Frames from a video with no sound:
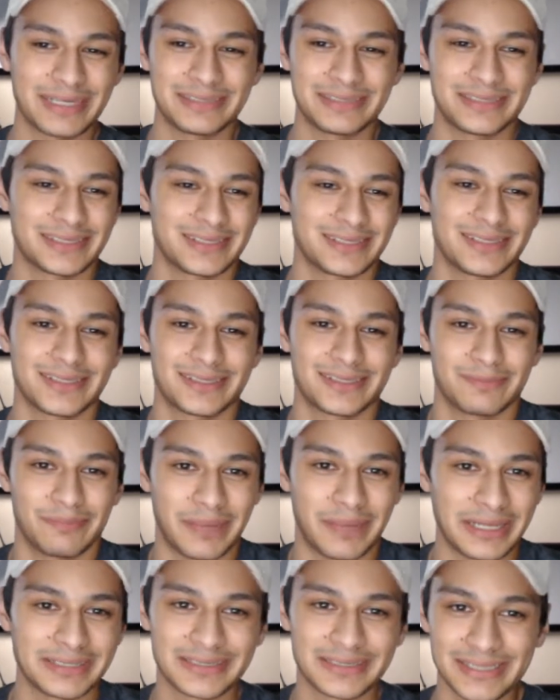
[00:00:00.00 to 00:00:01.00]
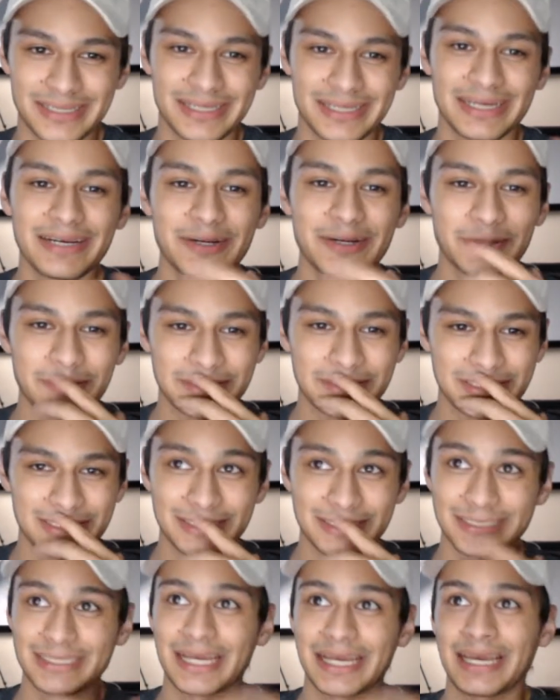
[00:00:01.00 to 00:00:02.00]
just looks basic or just
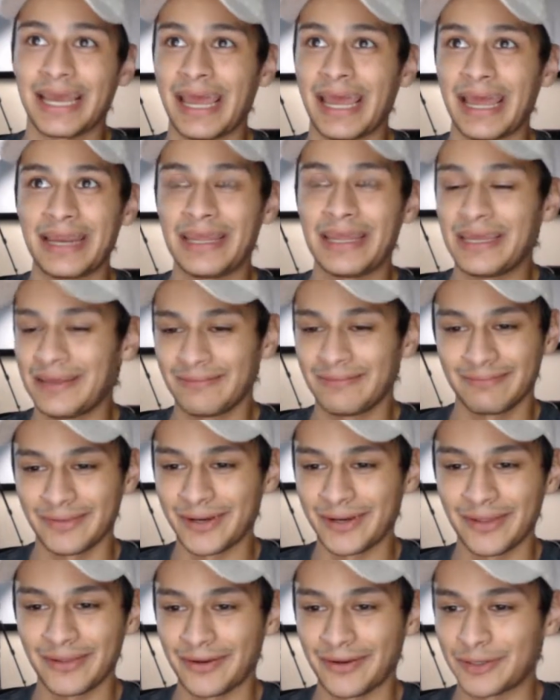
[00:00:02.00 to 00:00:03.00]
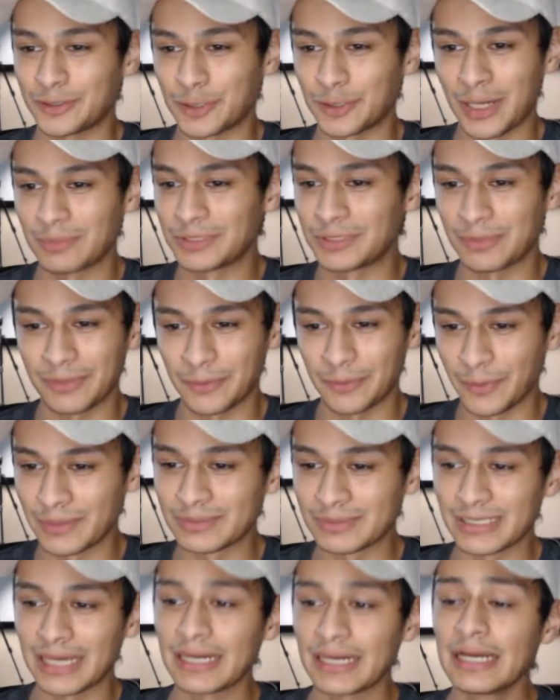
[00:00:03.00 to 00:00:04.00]
looks like any other dropshipping
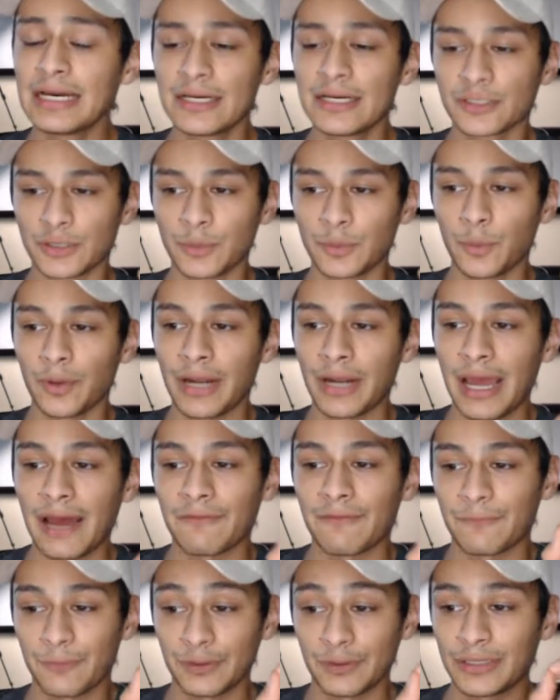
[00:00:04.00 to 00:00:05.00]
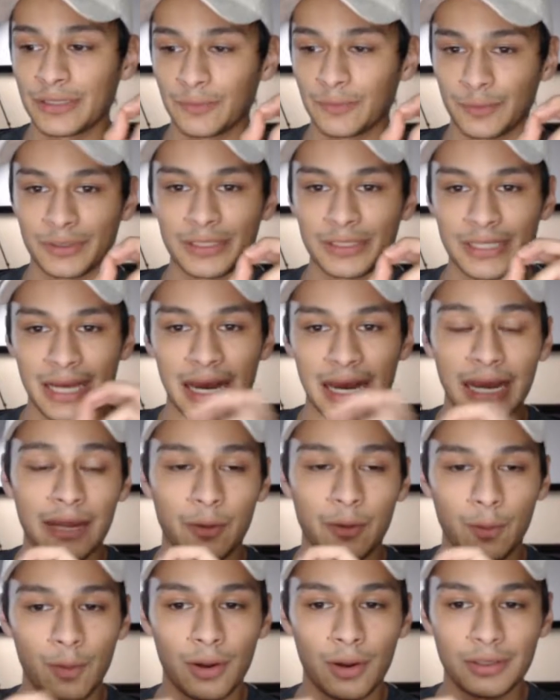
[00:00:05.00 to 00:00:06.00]
website. So you want to have really, really high
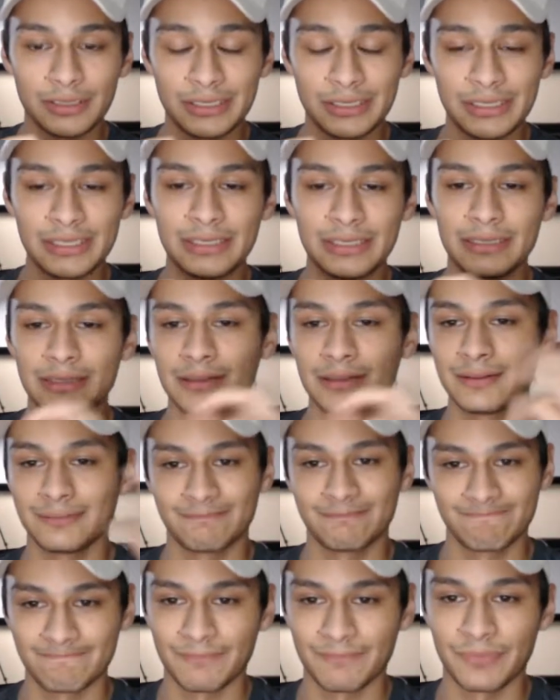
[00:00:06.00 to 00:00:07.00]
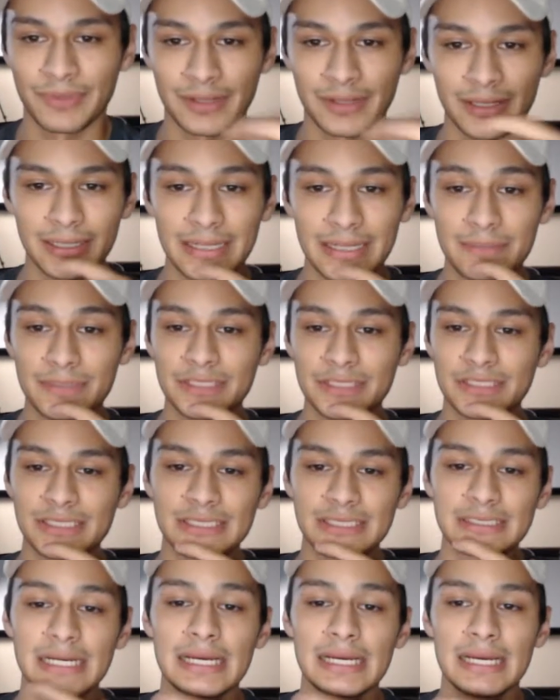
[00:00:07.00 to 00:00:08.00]
quality
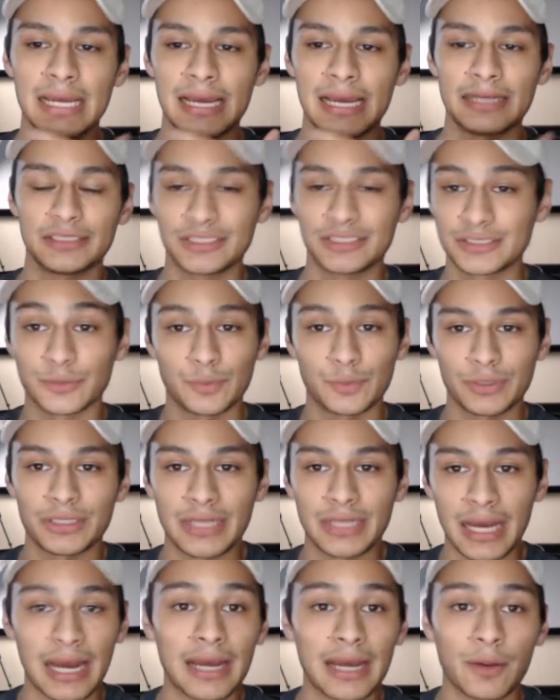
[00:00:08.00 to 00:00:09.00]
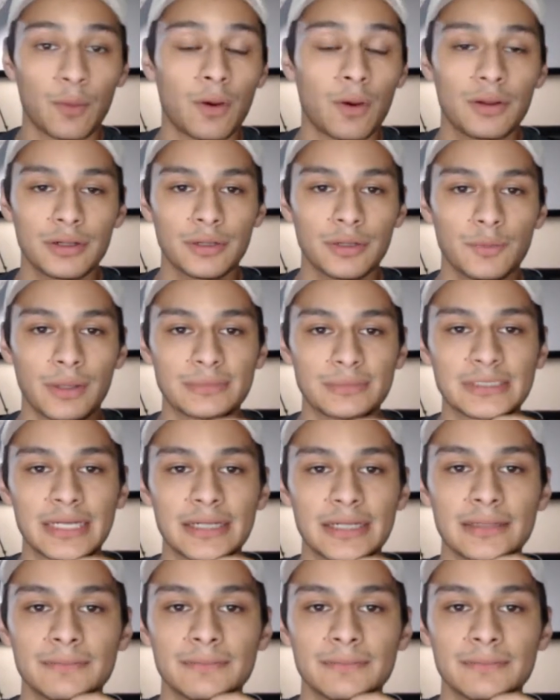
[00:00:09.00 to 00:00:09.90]
images and just a really high quality website.